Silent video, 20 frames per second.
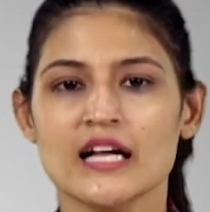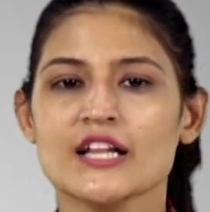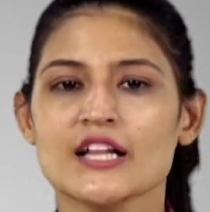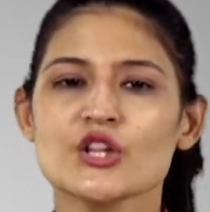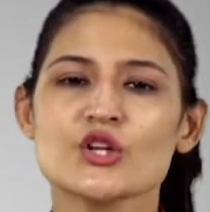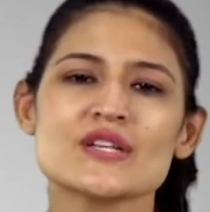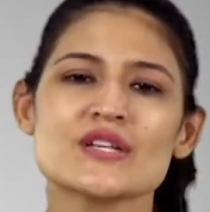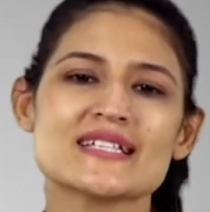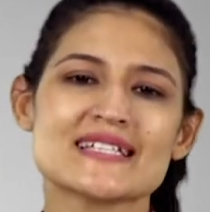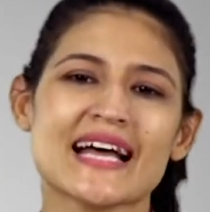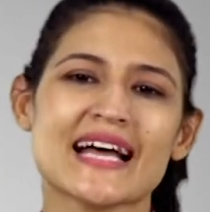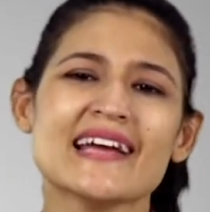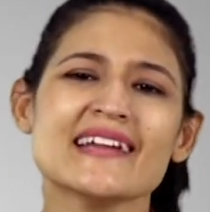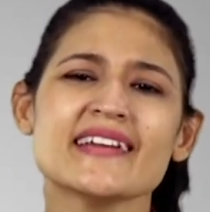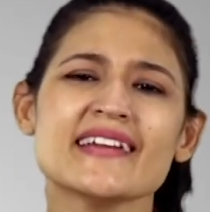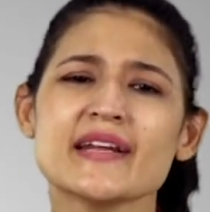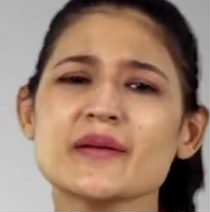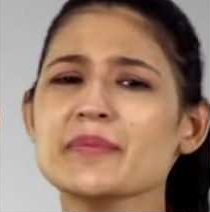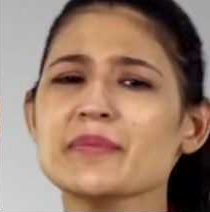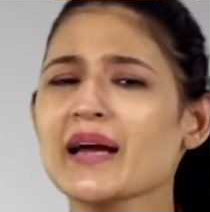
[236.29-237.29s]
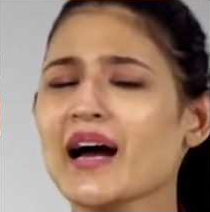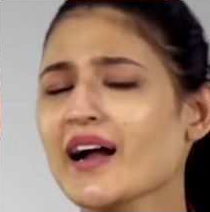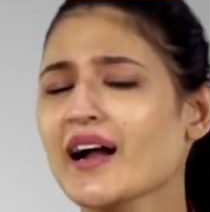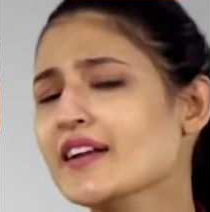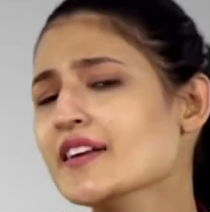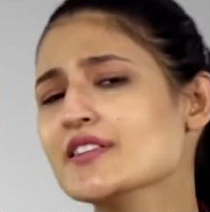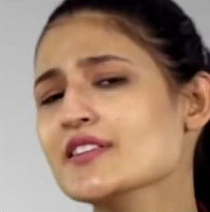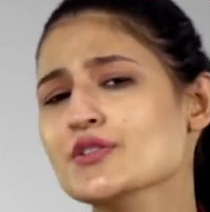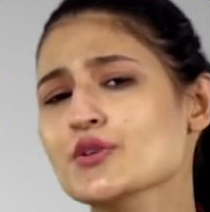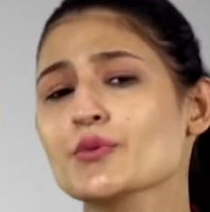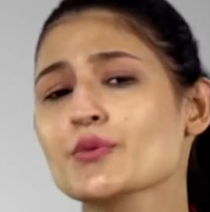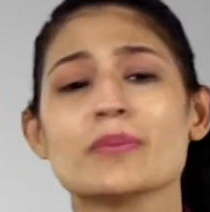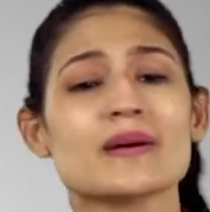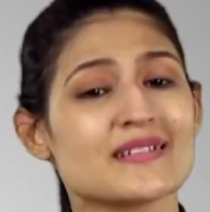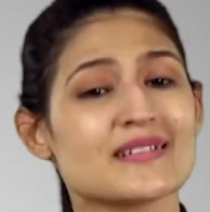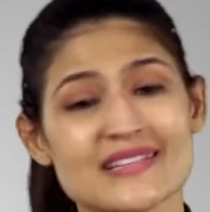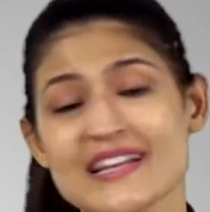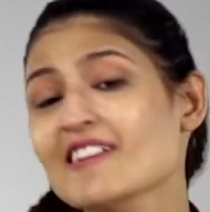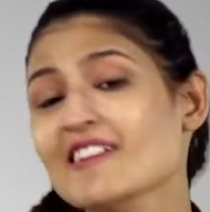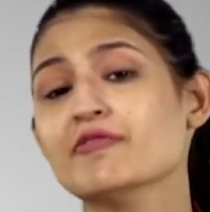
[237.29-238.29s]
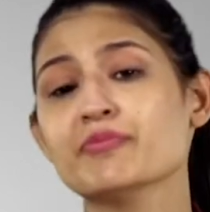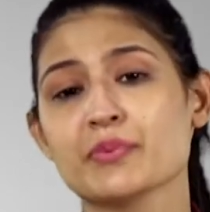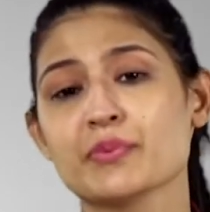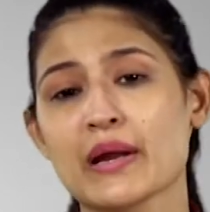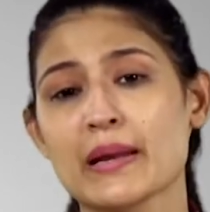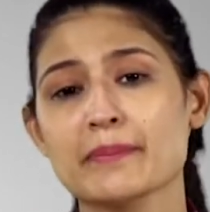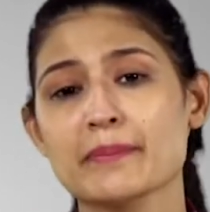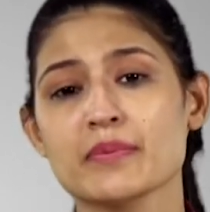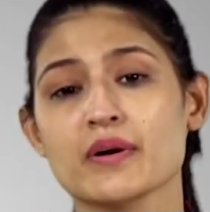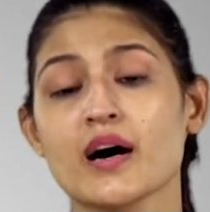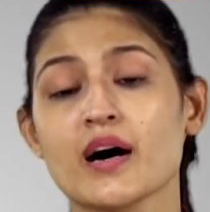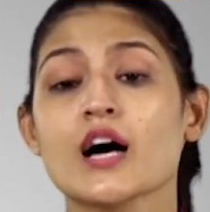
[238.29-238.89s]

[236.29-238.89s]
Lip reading: The design can be understood by self-prep.